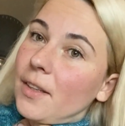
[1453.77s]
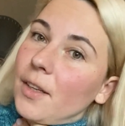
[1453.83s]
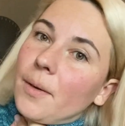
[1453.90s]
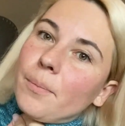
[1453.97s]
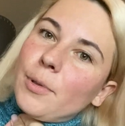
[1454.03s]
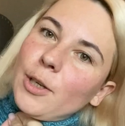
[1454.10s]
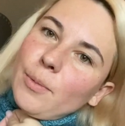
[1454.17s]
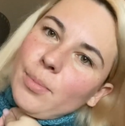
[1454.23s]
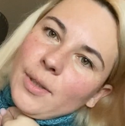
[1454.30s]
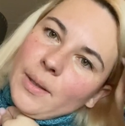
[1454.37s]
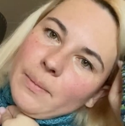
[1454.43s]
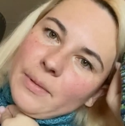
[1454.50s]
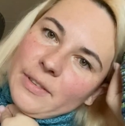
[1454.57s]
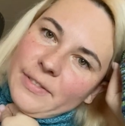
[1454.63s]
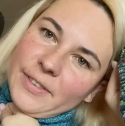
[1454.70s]
Probably I
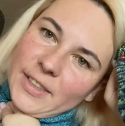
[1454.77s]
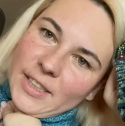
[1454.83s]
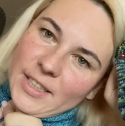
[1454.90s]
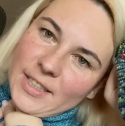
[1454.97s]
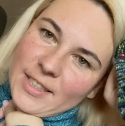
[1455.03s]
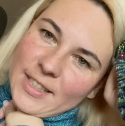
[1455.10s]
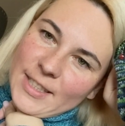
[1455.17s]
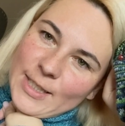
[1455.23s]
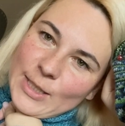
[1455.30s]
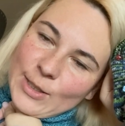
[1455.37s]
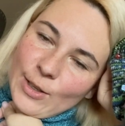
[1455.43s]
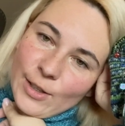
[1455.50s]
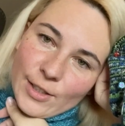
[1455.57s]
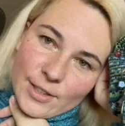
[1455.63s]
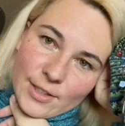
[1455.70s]
will finish these
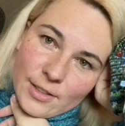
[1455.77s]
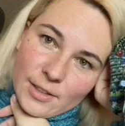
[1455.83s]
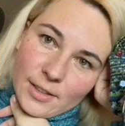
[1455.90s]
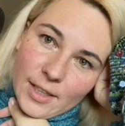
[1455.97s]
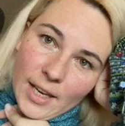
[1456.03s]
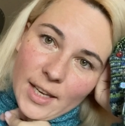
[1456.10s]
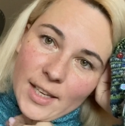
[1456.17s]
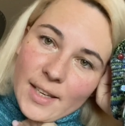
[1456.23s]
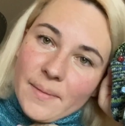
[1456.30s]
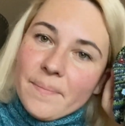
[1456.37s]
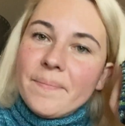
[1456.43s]
socks today.